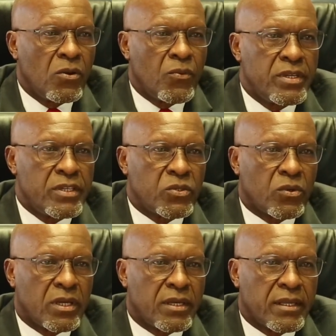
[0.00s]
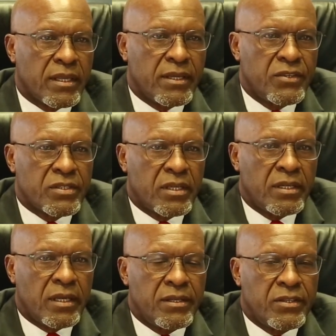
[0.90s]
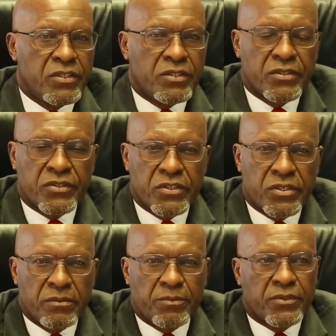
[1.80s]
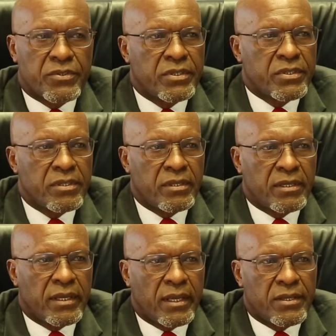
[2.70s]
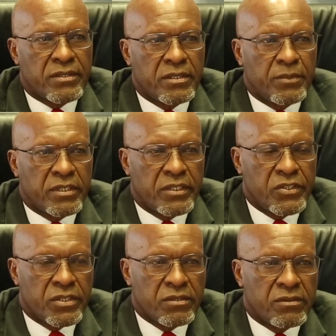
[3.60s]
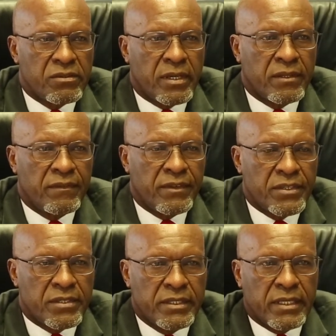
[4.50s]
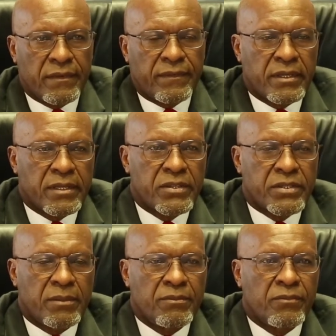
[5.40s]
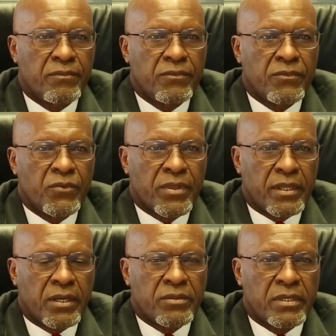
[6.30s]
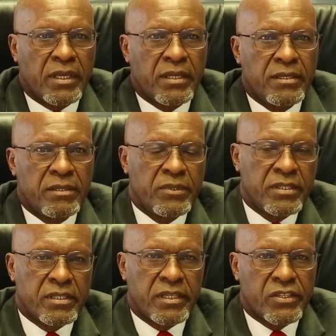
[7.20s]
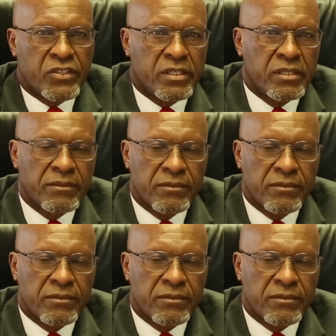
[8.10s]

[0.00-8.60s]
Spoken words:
We need to guard against an energy transition process that has the potential to adversely affect some without any mitigation.